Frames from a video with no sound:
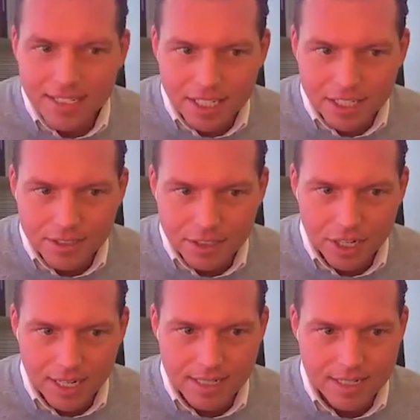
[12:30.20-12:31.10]
that
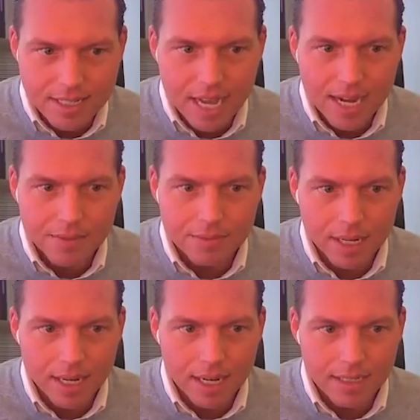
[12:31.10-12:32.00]
Sean
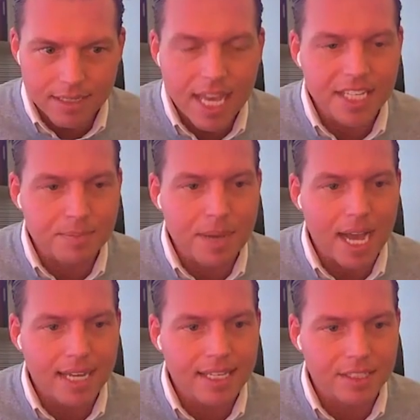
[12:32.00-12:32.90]
Desai takes
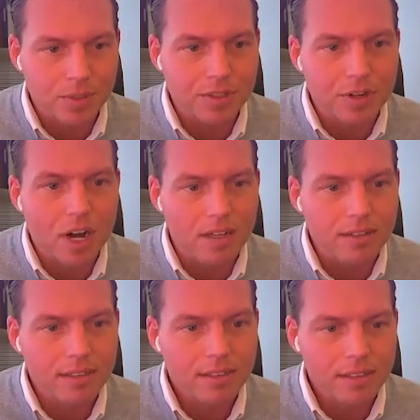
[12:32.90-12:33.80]
back his
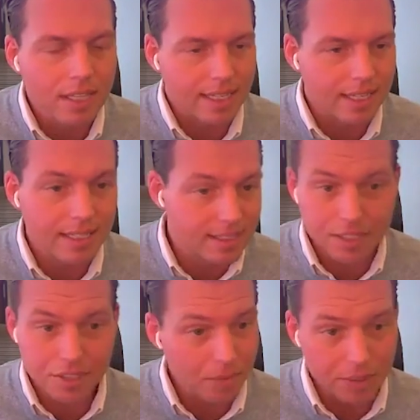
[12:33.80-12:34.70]
withdrawn? Like, he
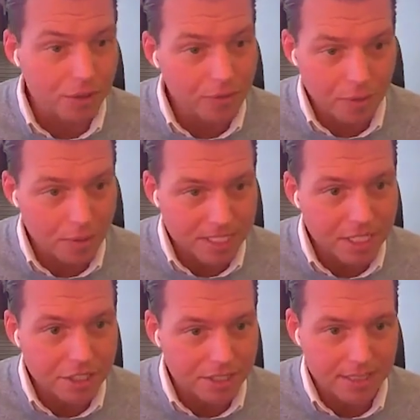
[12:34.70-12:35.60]
essentially withdrew from the
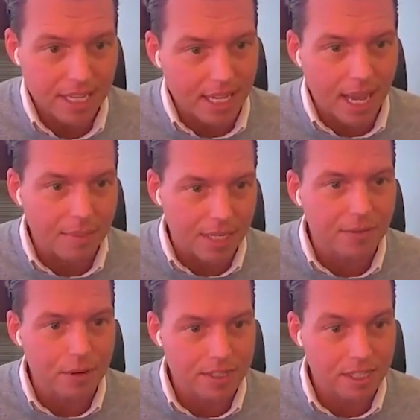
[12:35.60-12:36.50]
position saying, I'm going to
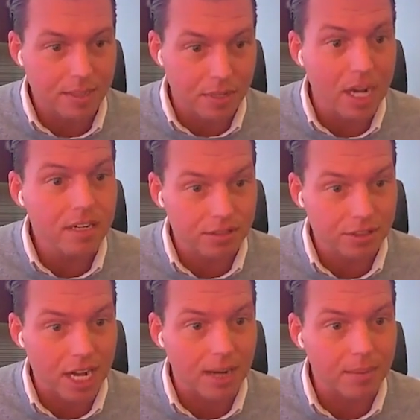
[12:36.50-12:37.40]
focus on the Broncos
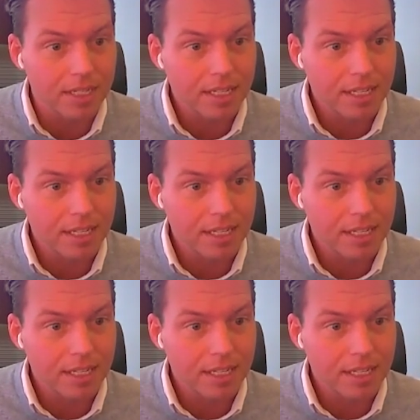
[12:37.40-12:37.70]
job.